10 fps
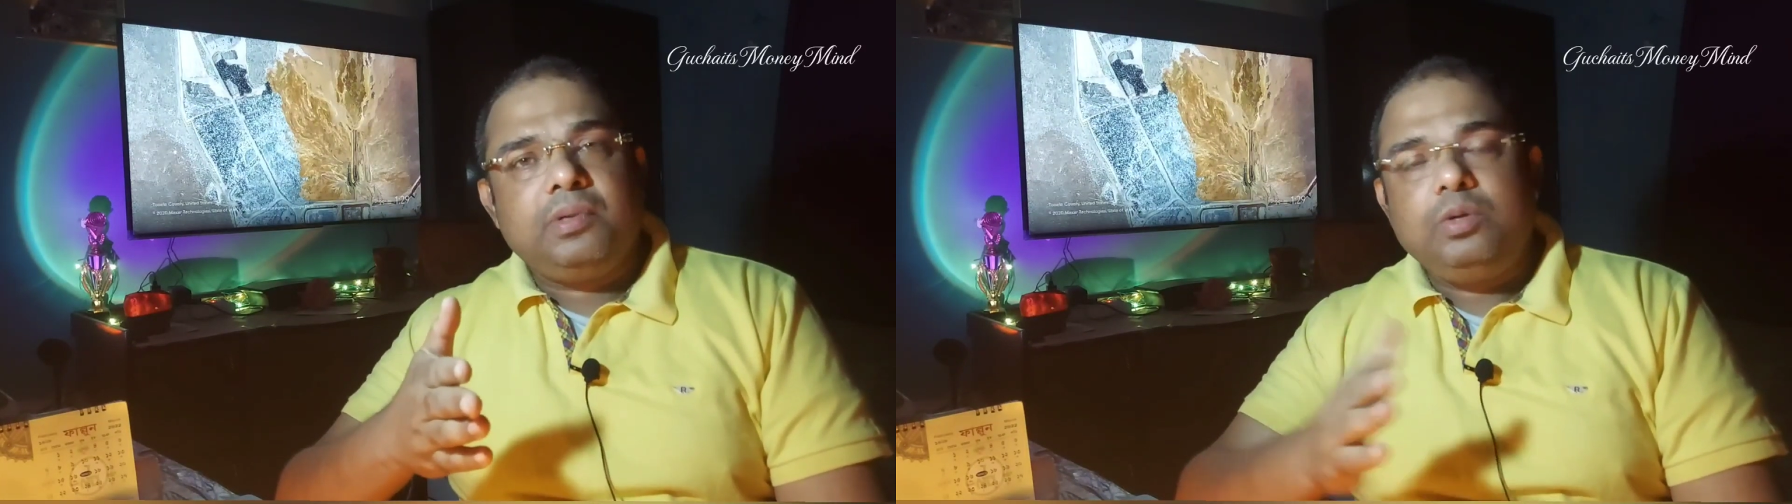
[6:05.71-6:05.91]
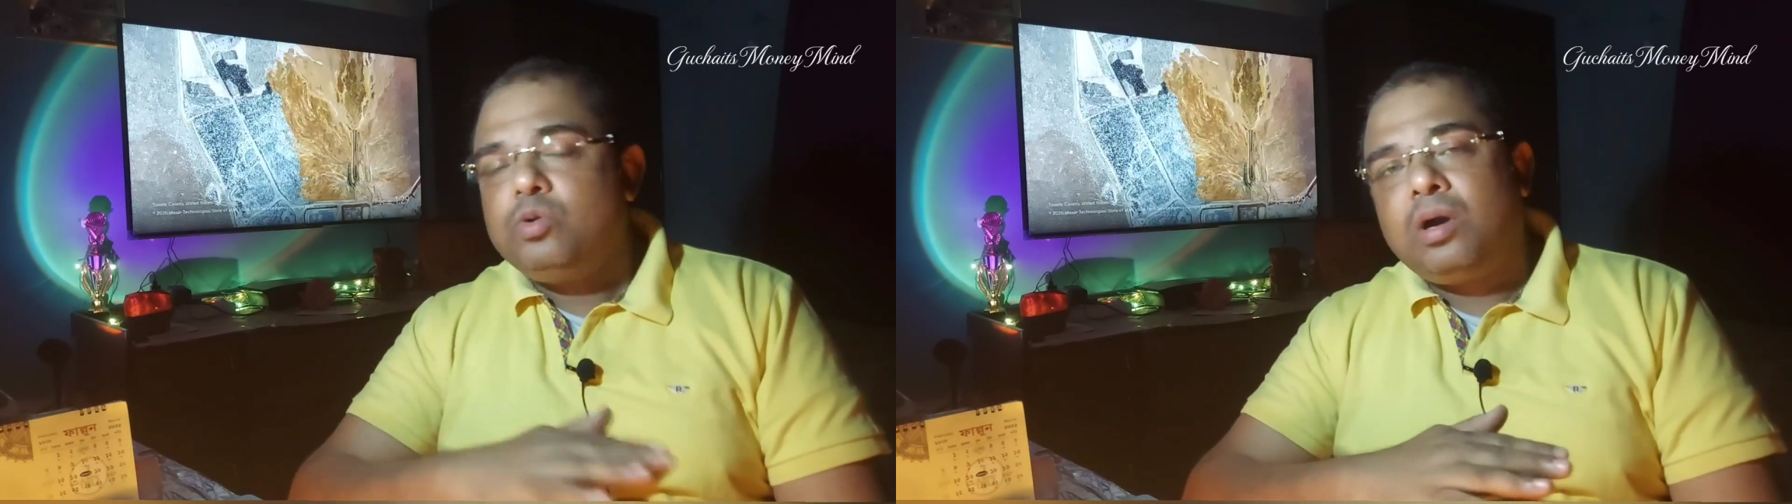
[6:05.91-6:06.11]

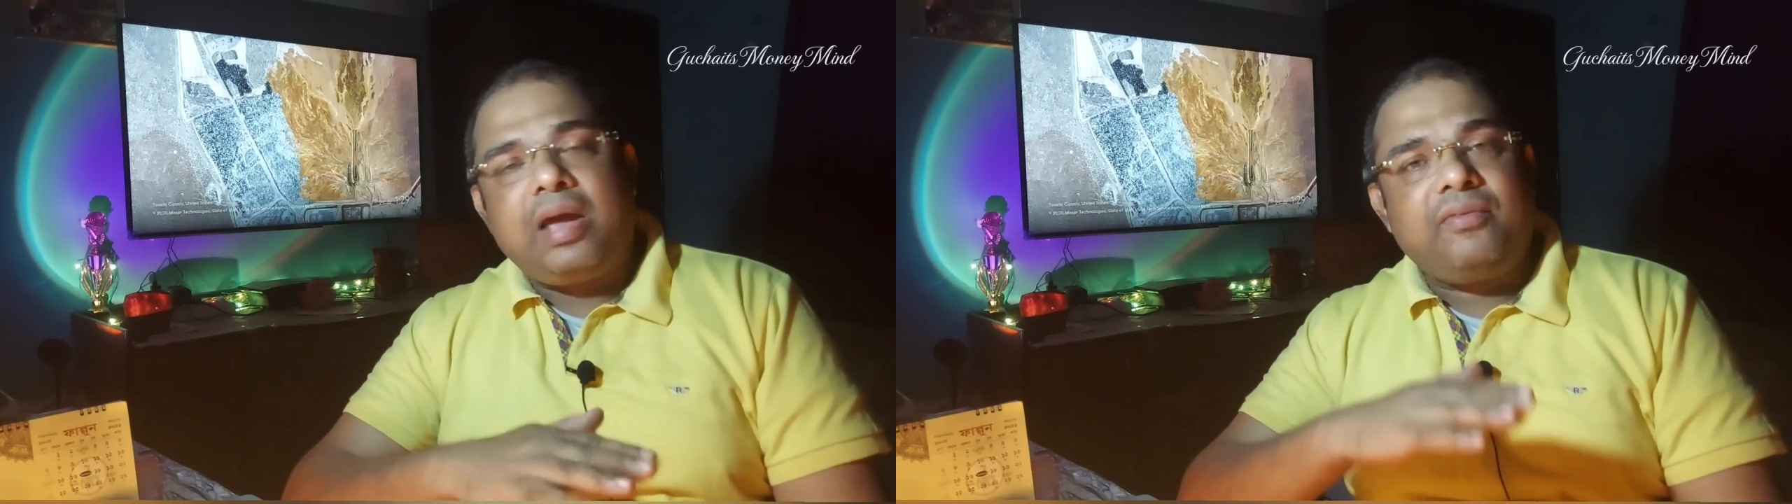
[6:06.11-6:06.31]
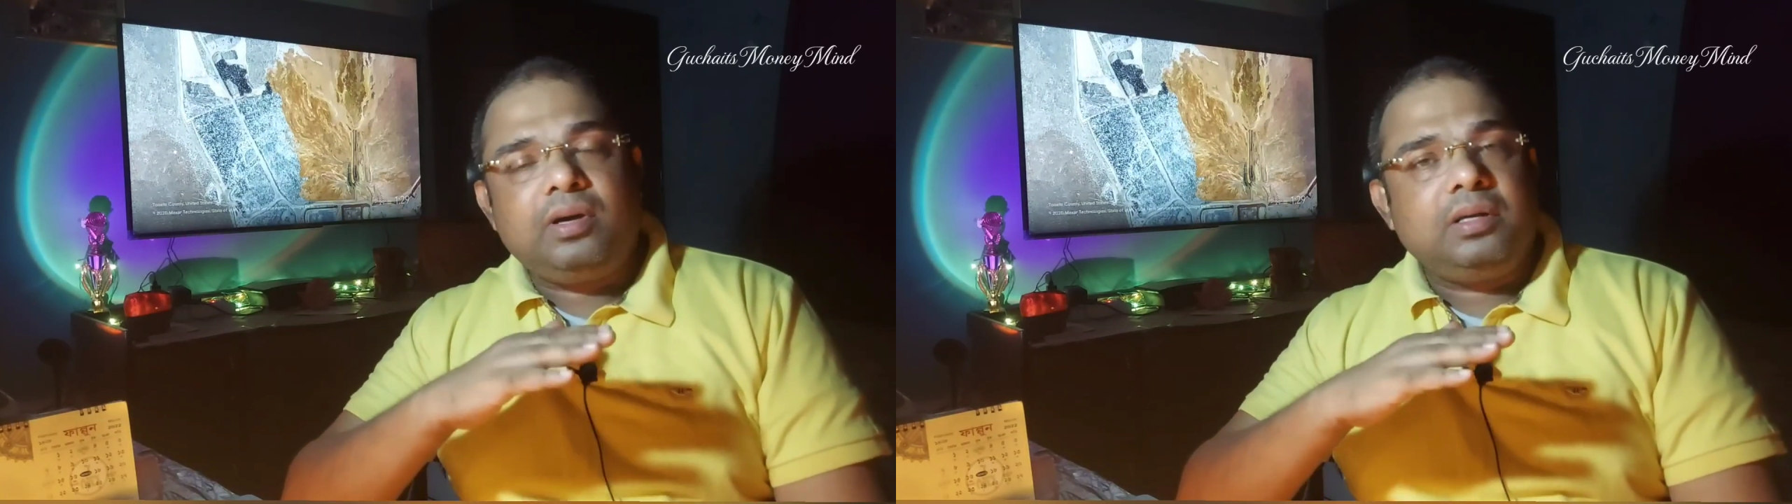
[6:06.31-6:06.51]
You do not
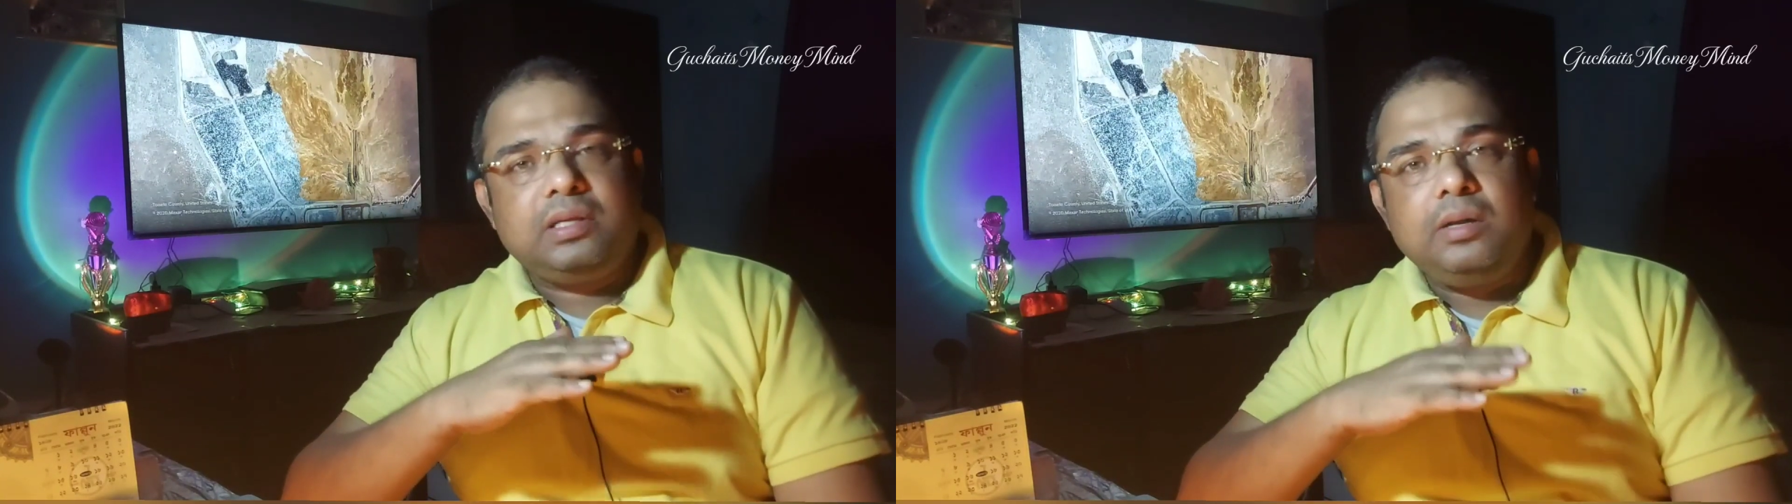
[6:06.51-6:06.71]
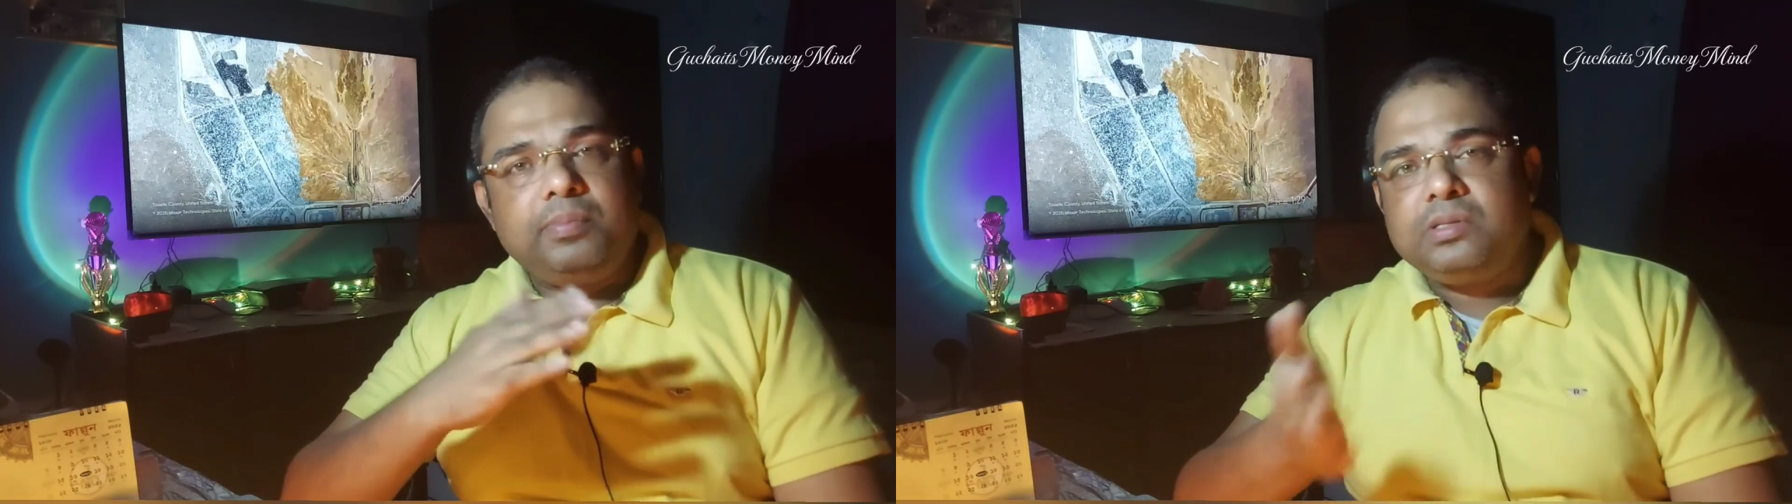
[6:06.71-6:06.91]
have a
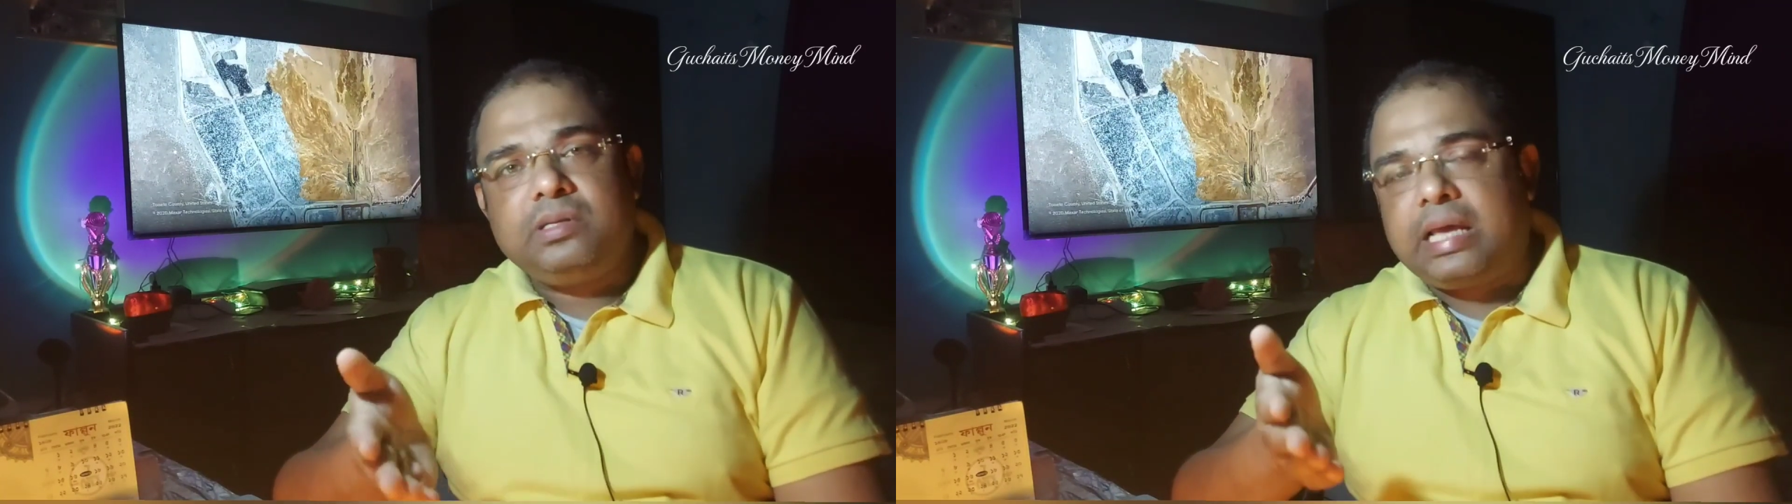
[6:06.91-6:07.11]
30%